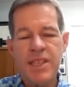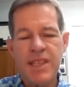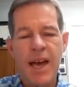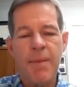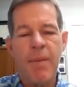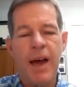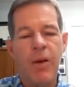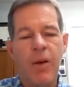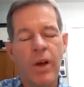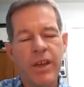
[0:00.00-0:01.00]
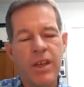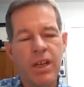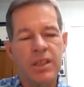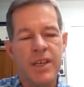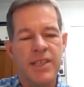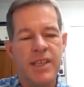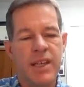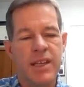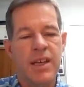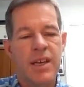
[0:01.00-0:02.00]
but this time I want you to
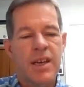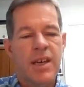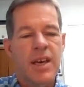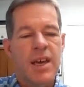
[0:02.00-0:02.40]
listen